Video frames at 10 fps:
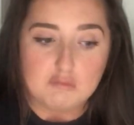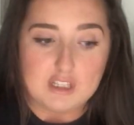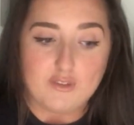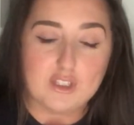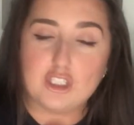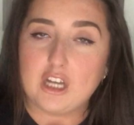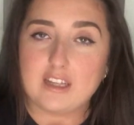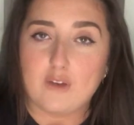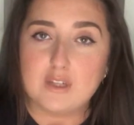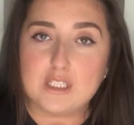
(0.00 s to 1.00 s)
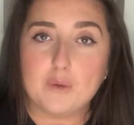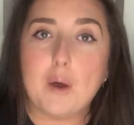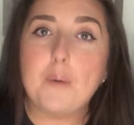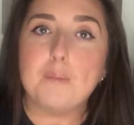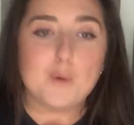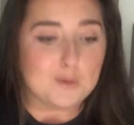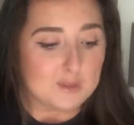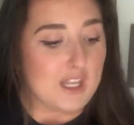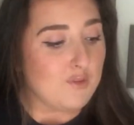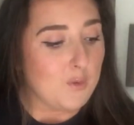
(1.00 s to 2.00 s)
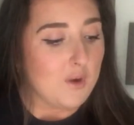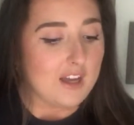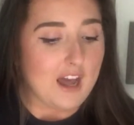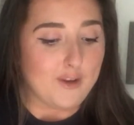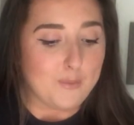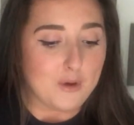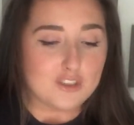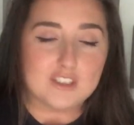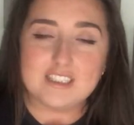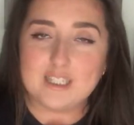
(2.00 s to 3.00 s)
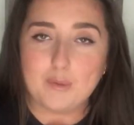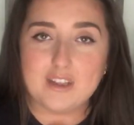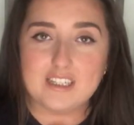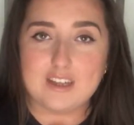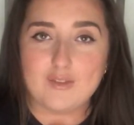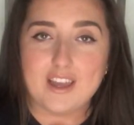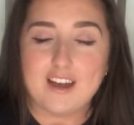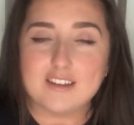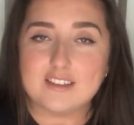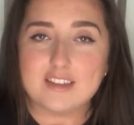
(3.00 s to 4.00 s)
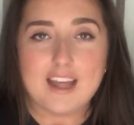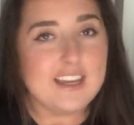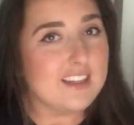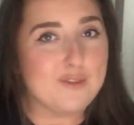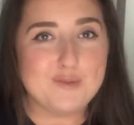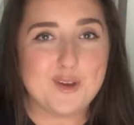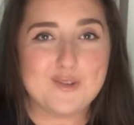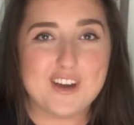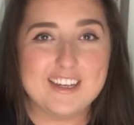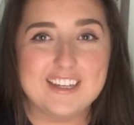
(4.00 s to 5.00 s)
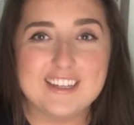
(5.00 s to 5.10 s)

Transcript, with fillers: definitely check that video out but if you want to carry on watching to see what these have encounters like then feel free